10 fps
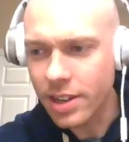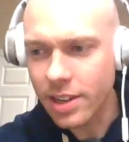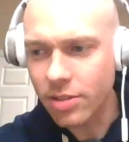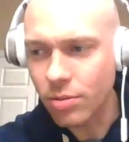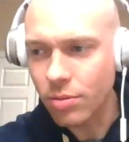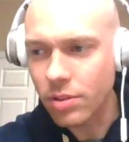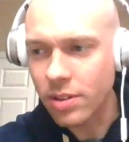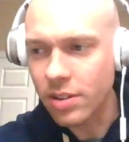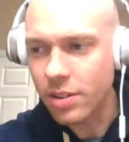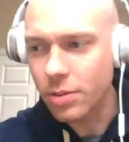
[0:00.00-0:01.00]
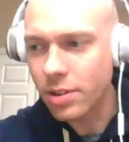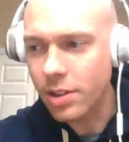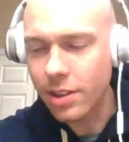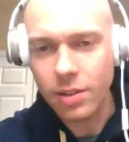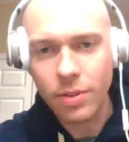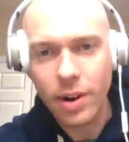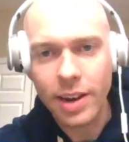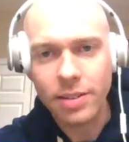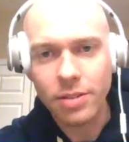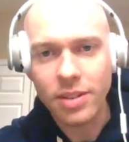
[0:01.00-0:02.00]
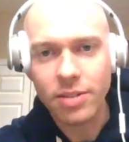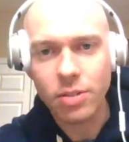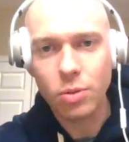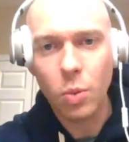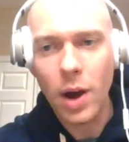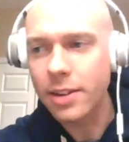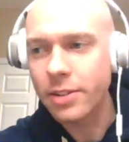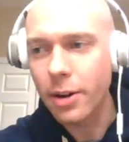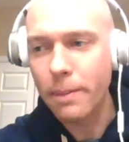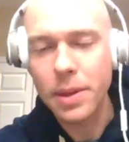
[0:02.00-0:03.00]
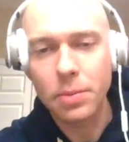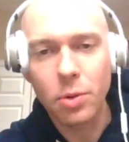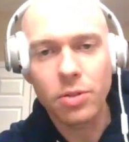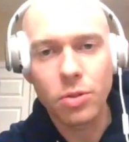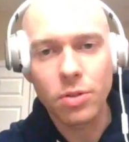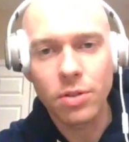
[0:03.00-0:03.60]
need to continuously look for answers as to why certain people are